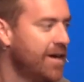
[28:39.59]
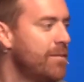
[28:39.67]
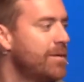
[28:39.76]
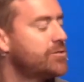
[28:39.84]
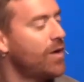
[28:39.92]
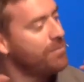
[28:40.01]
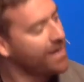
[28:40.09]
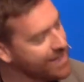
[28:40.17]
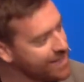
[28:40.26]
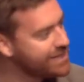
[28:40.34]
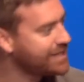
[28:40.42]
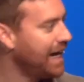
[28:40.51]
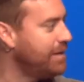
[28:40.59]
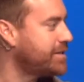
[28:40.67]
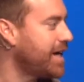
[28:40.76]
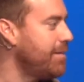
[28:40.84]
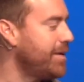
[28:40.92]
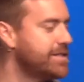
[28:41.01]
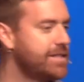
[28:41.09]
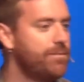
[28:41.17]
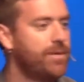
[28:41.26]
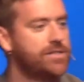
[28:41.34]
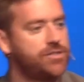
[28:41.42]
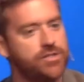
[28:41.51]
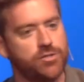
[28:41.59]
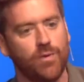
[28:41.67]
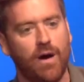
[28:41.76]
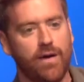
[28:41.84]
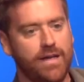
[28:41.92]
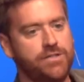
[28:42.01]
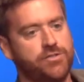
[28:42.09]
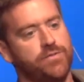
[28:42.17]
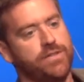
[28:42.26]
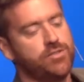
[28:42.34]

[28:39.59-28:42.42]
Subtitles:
But so I'm not an end times guy because just throughout history,